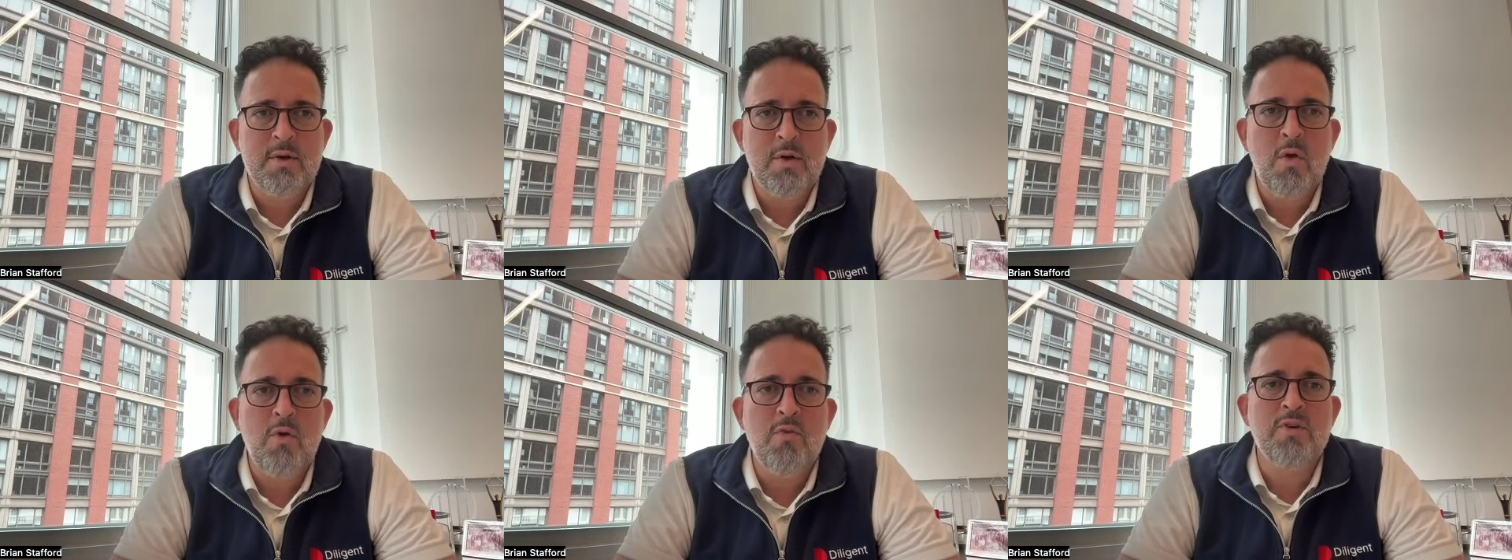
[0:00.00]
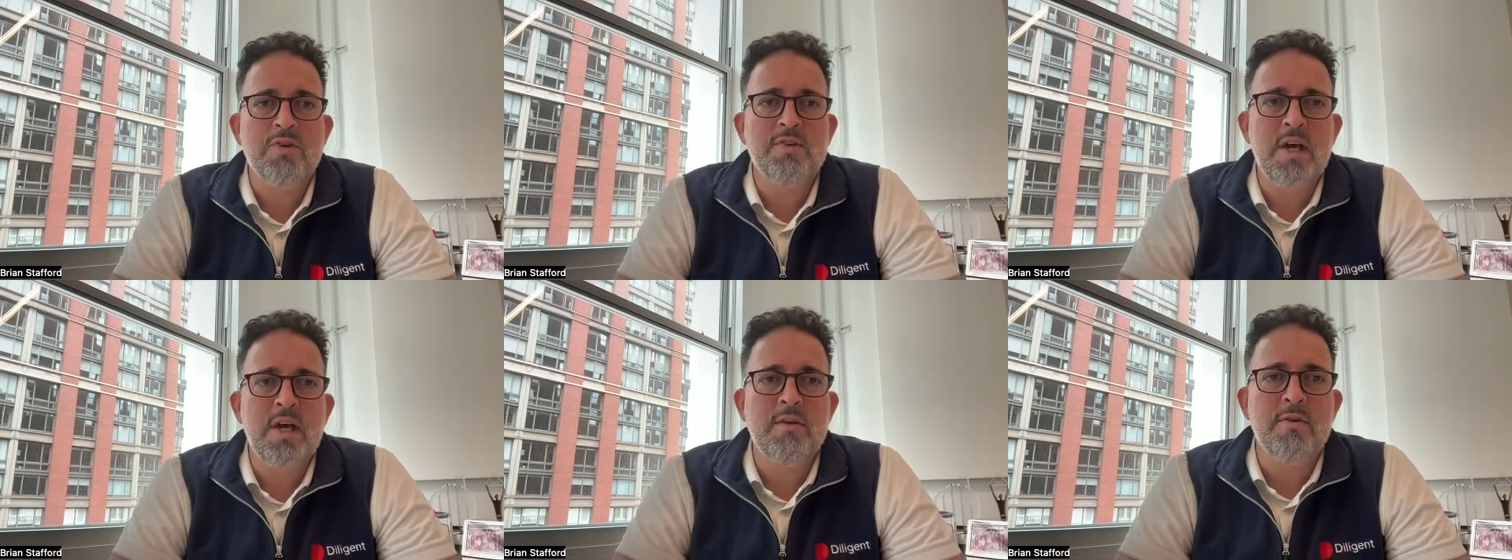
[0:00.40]

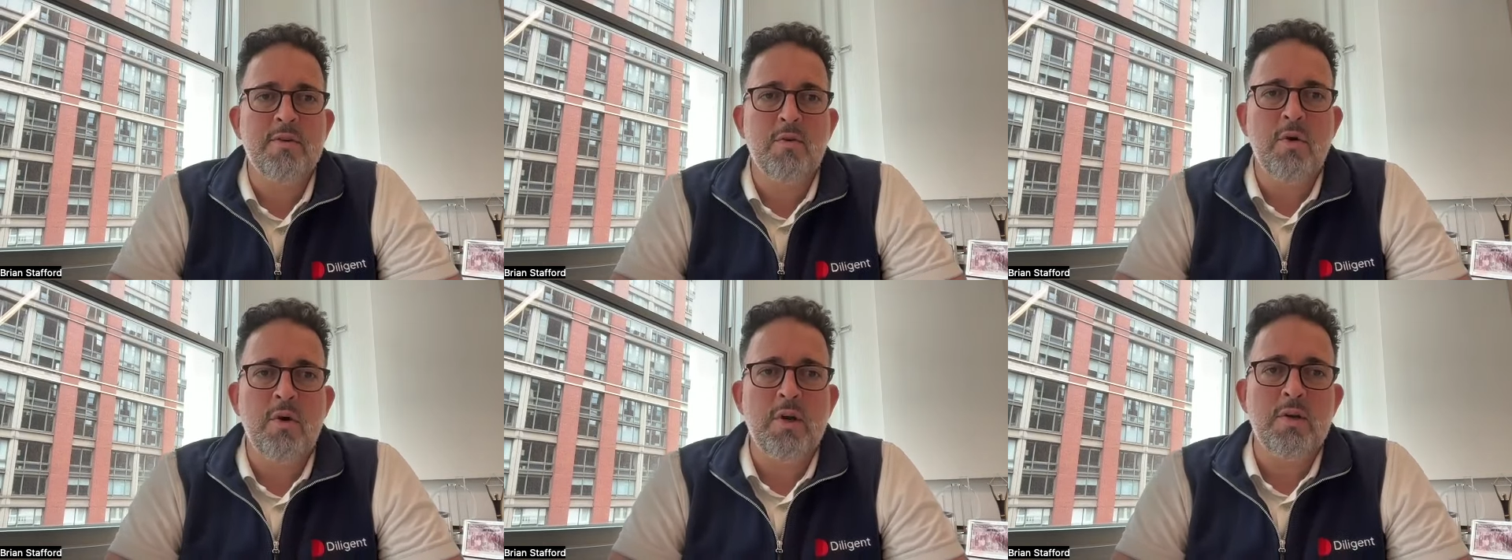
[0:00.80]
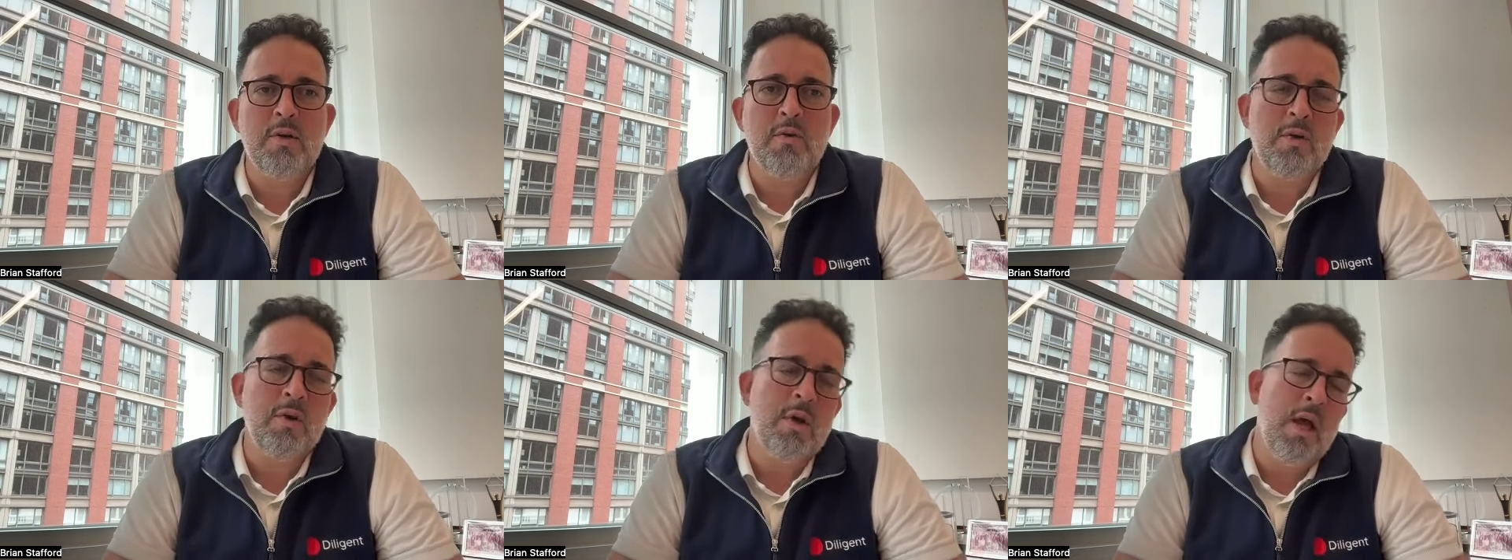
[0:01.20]
oversight of an organ
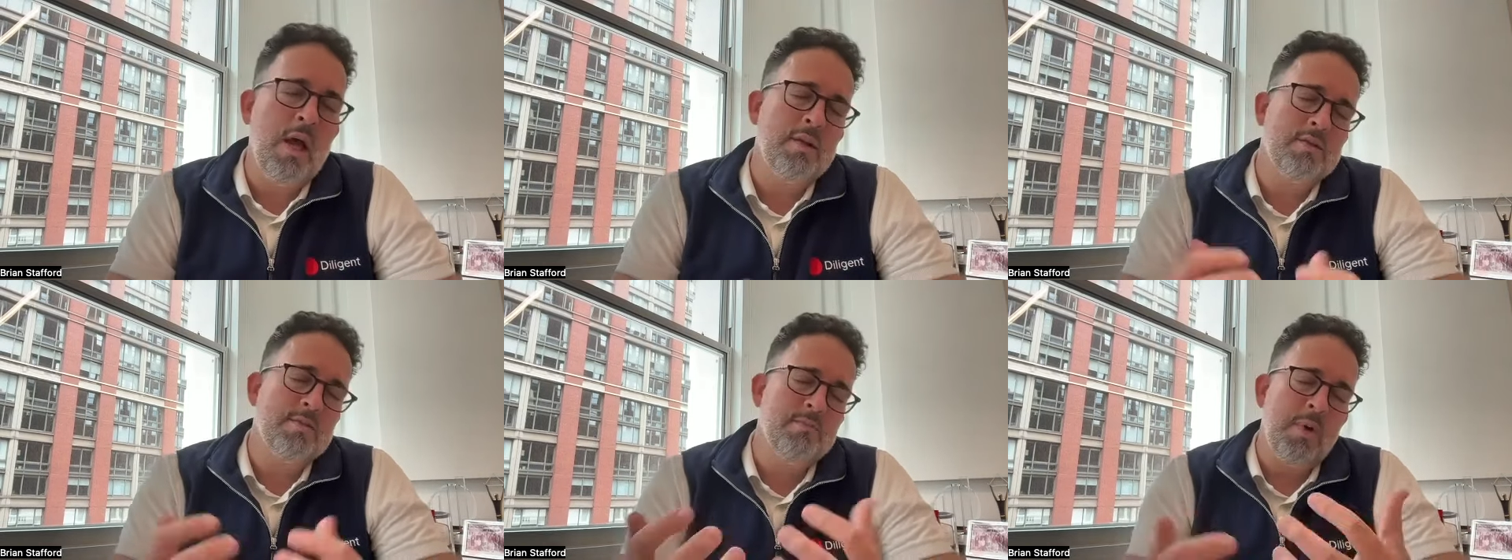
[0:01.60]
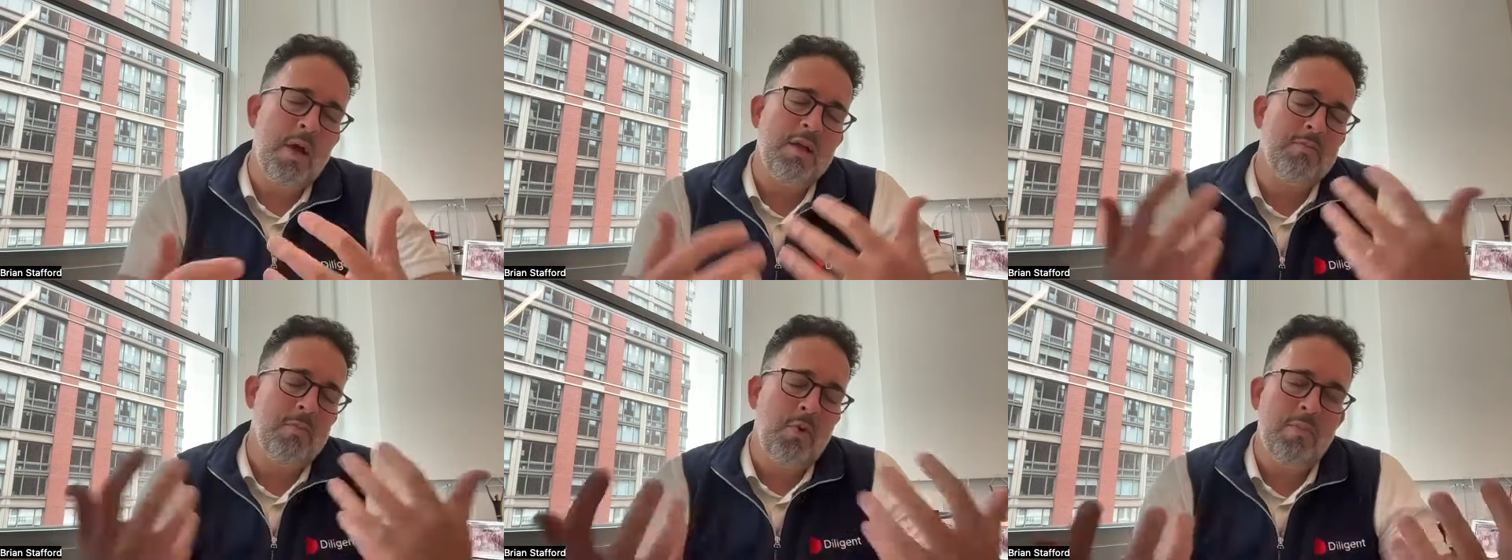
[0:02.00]
as
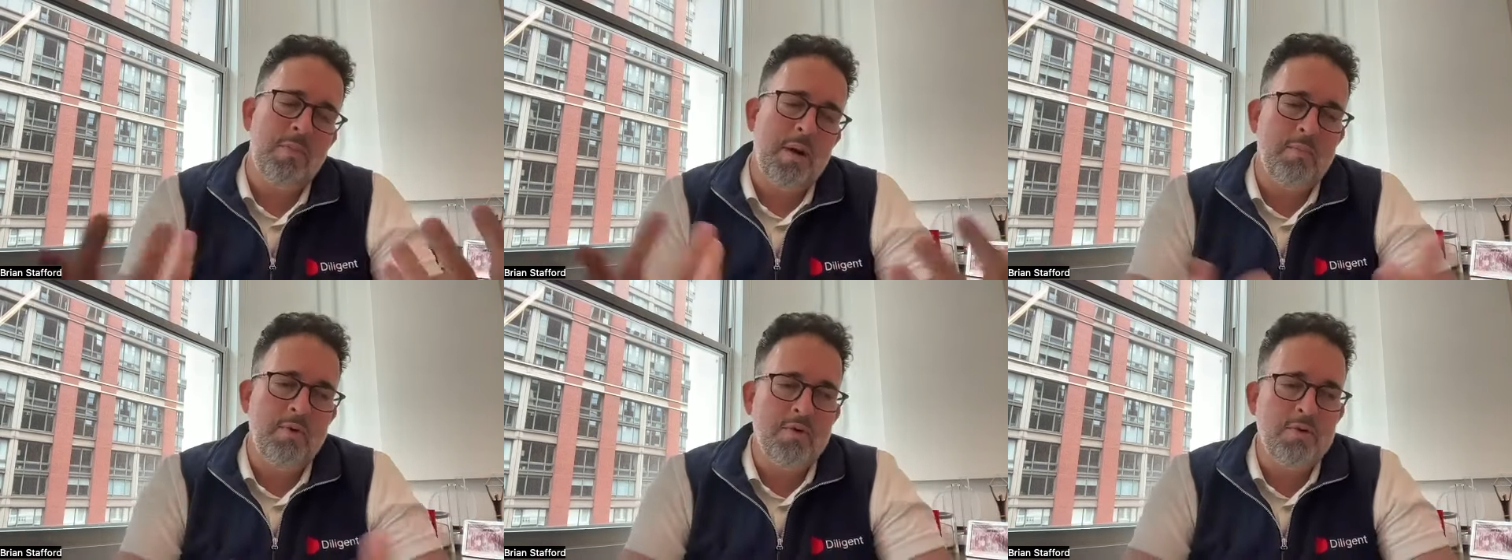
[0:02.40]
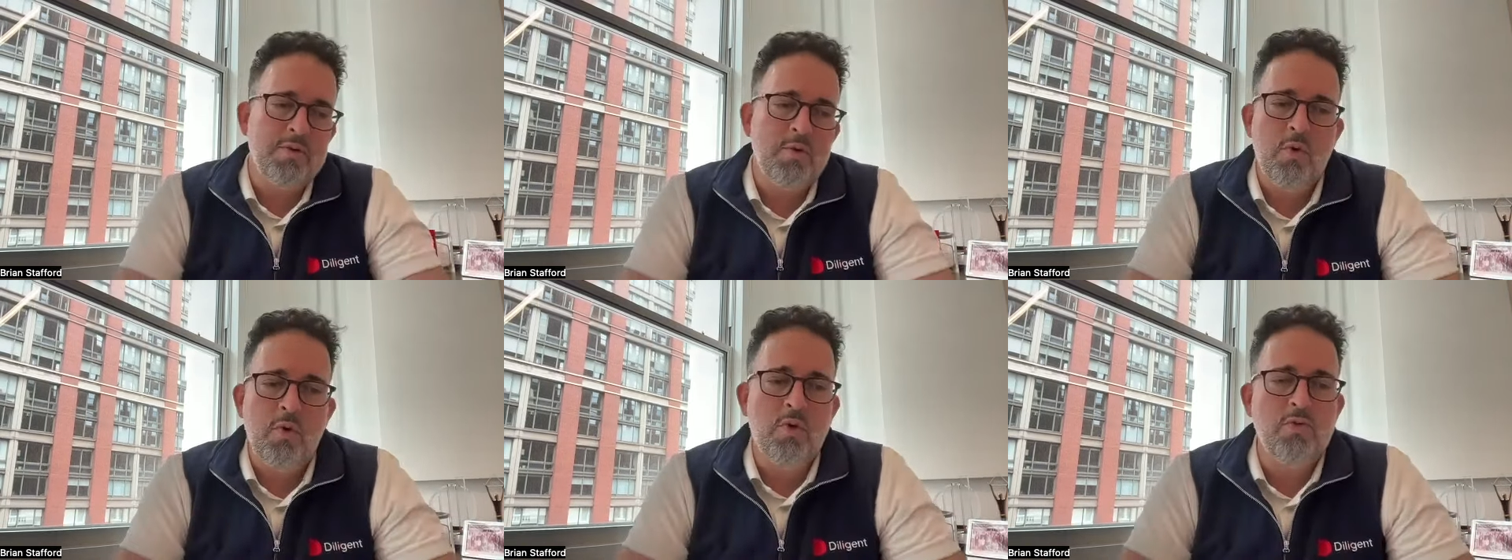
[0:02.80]
as board members your
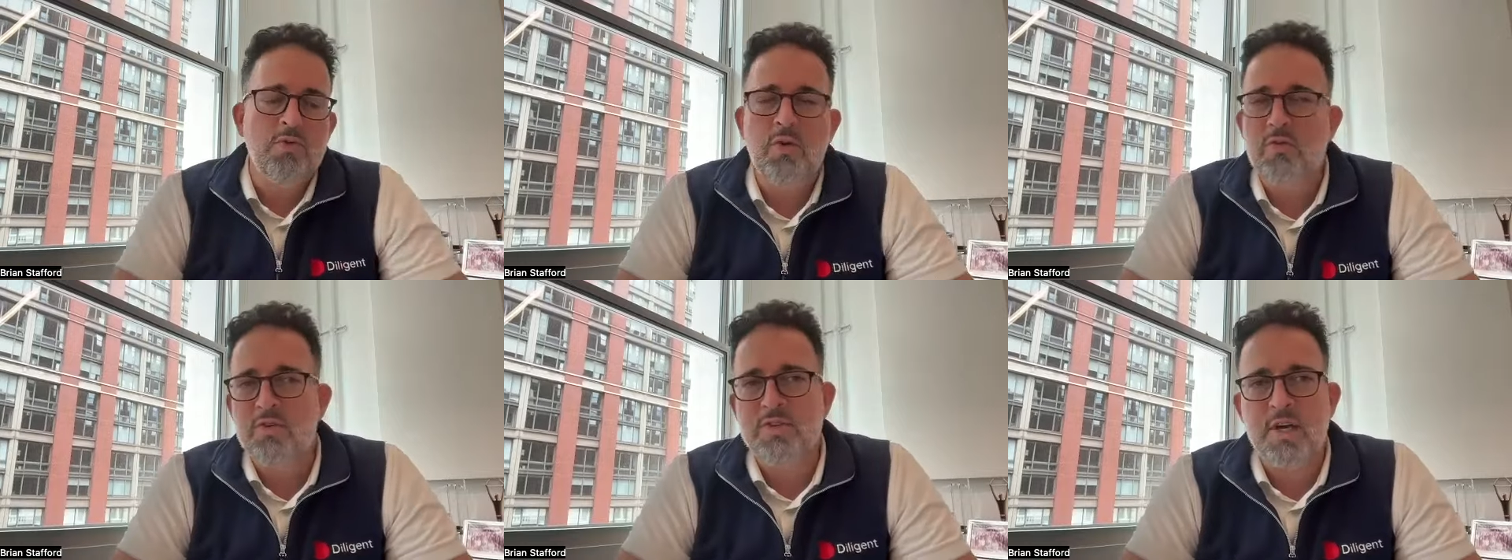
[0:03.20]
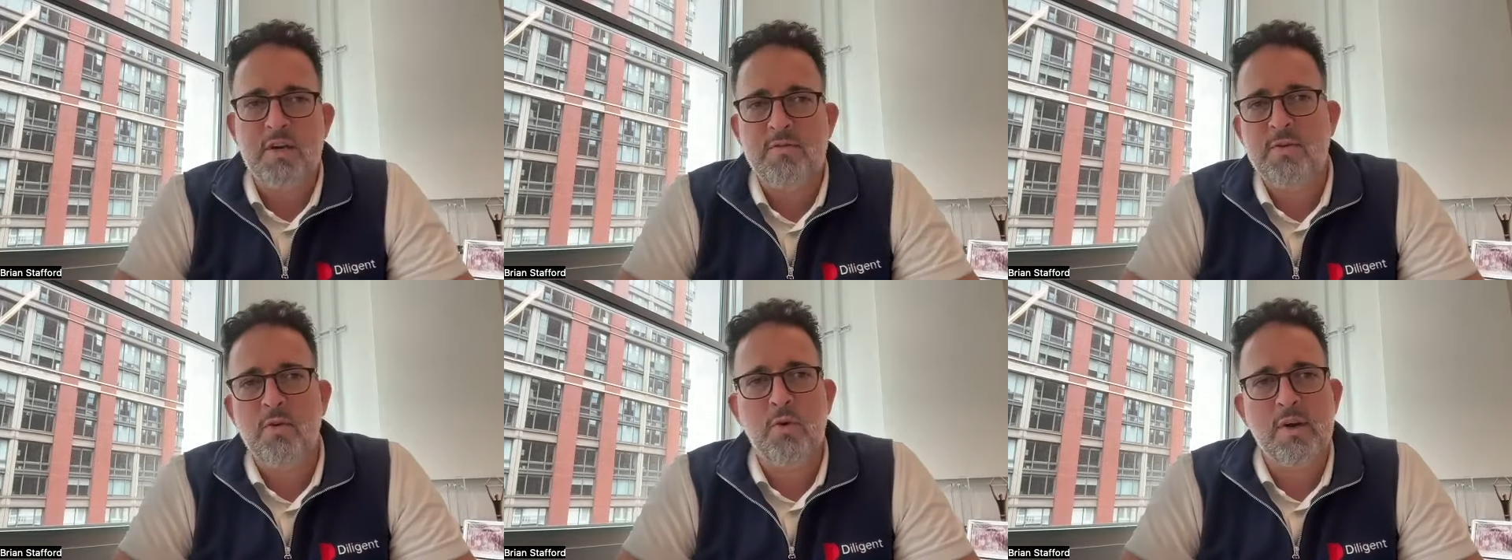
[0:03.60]
role is oversight
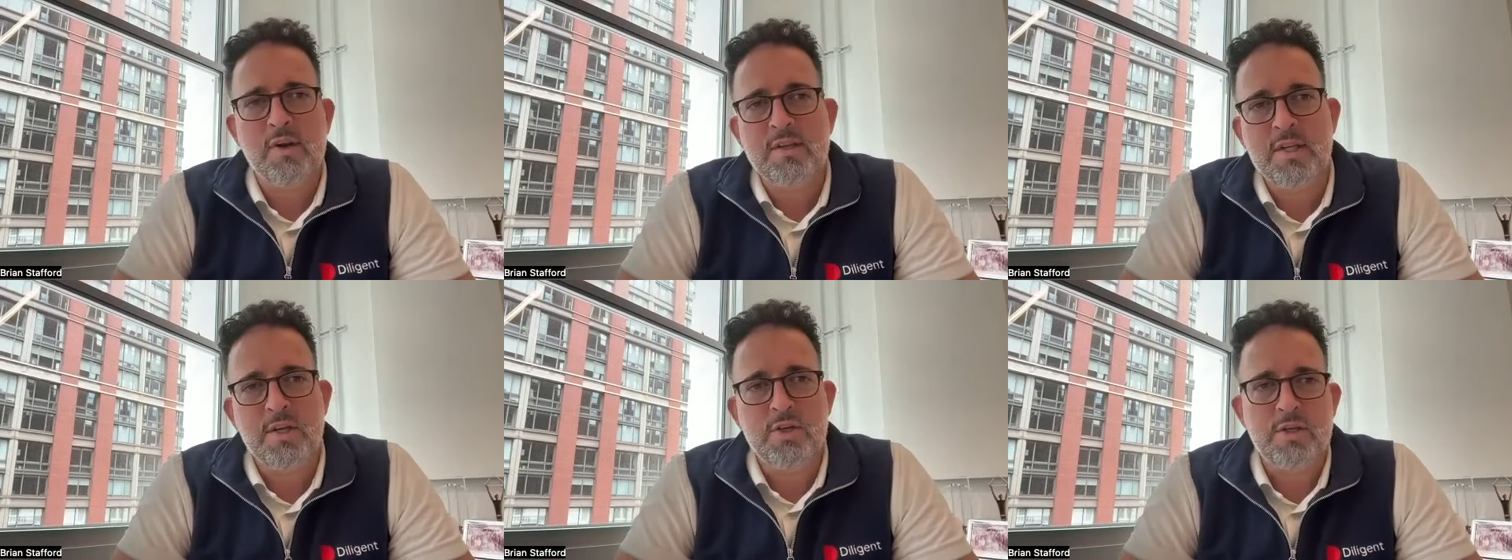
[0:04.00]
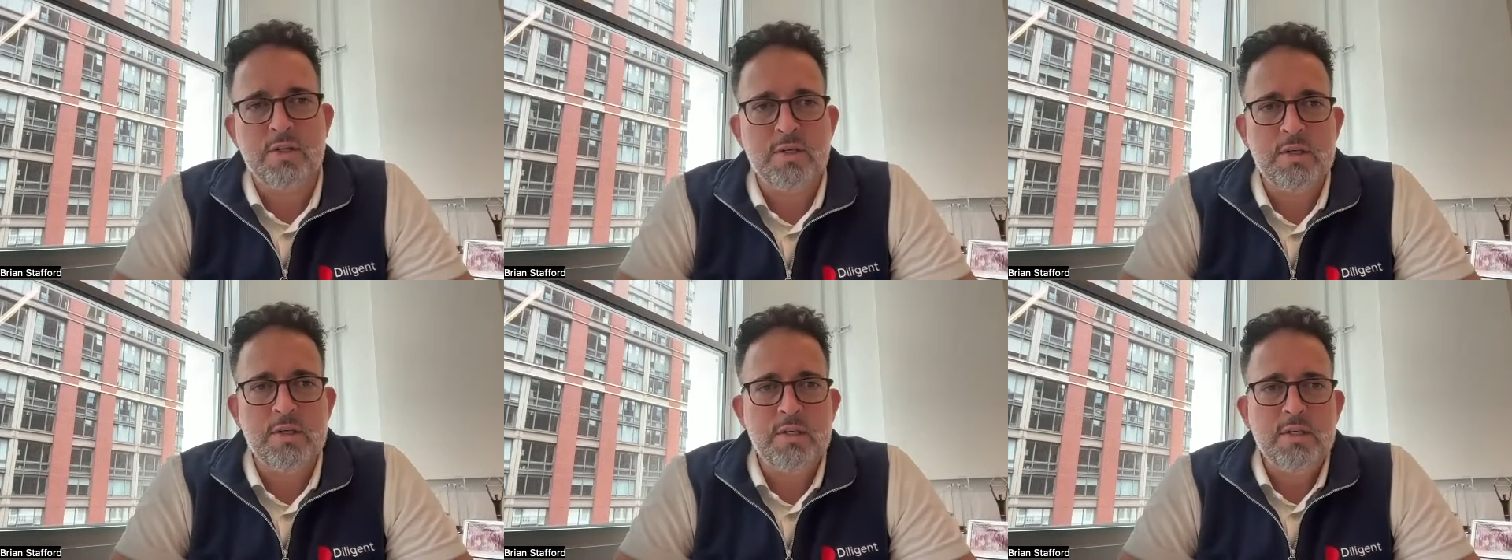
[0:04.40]
of an
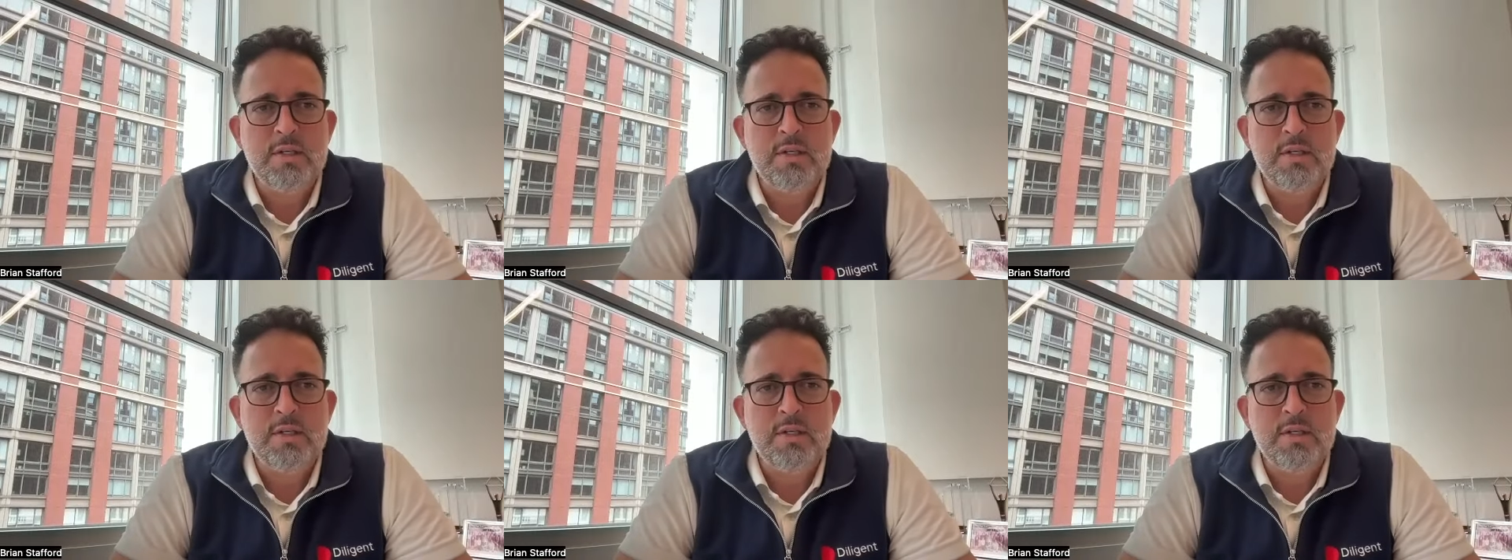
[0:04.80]
organization